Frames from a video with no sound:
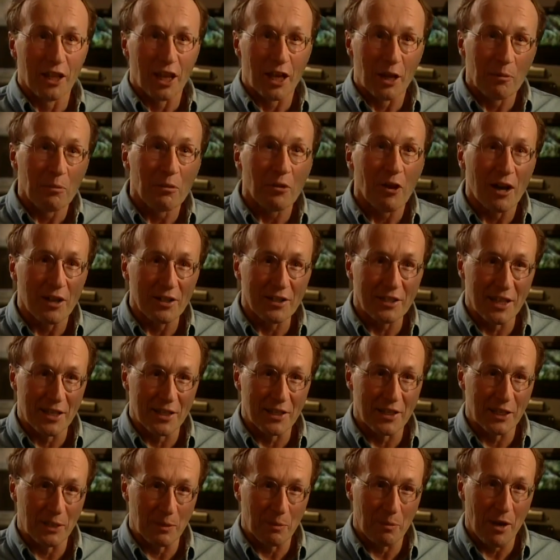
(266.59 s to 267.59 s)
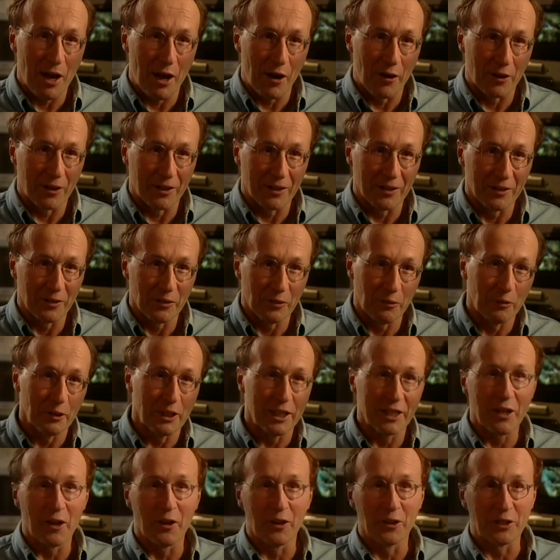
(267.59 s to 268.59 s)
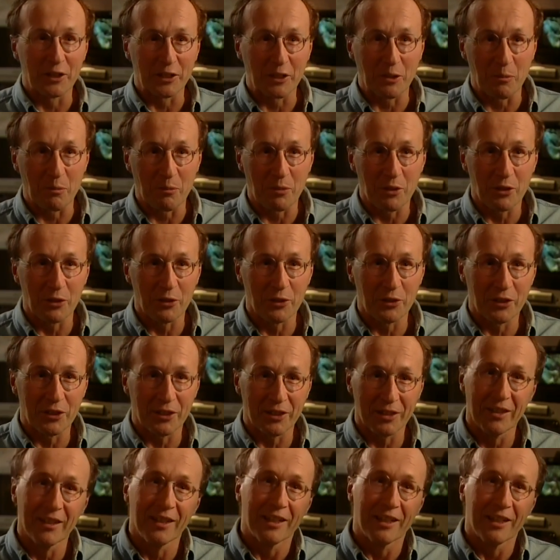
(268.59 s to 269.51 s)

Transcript: of processing power. We call it a computer.